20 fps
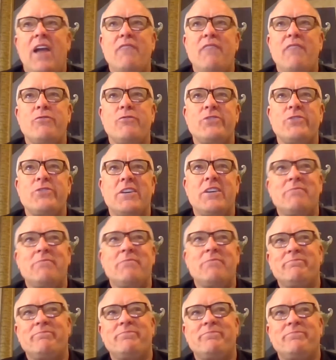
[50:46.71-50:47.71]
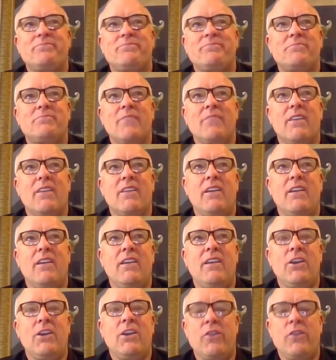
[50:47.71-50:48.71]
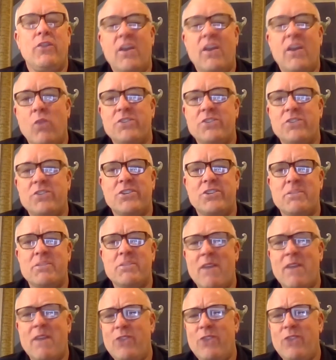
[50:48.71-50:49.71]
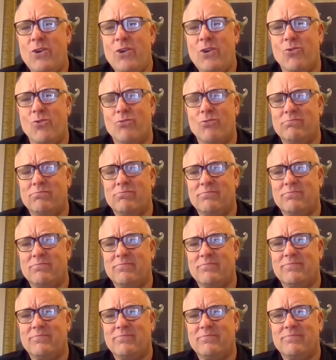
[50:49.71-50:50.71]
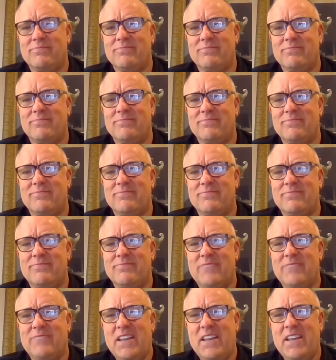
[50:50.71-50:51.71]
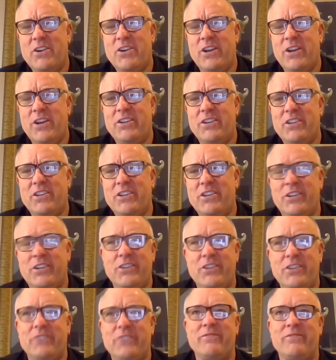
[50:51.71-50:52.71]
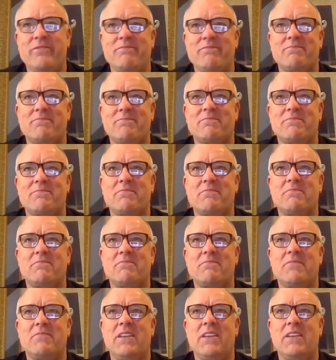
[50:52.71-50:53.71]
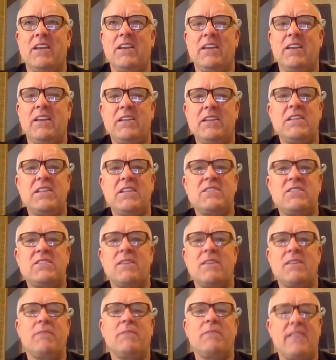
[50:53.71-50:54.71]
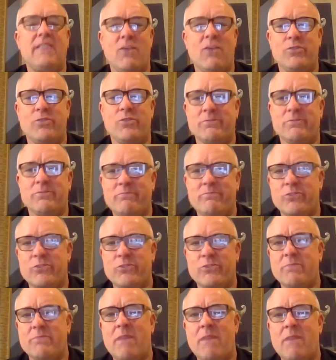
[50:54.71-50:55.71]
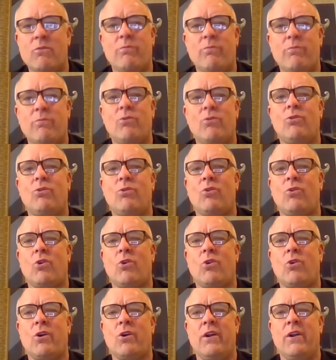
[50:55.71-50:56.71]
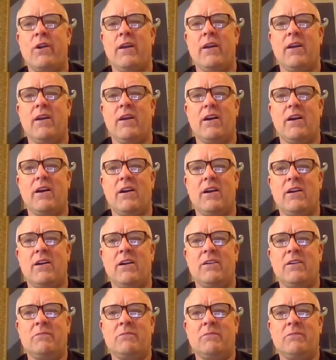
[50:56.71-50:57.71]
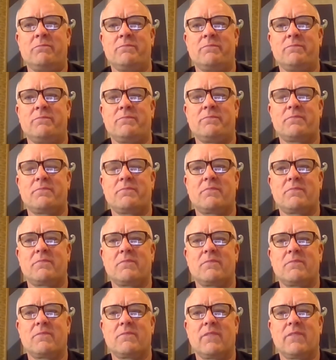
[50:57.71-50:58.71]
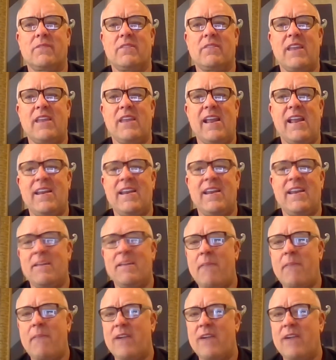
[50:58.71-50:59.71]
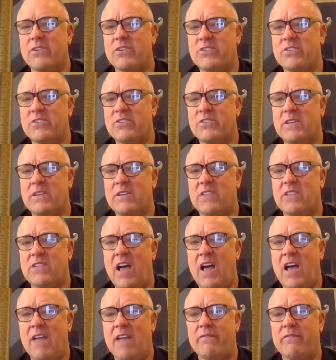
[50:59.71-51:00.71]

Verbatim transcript: was, you know, that it wasn't just about you. Yeah, yeah. You know, you just, you did something that was memorable or that had an impact on somebody's life,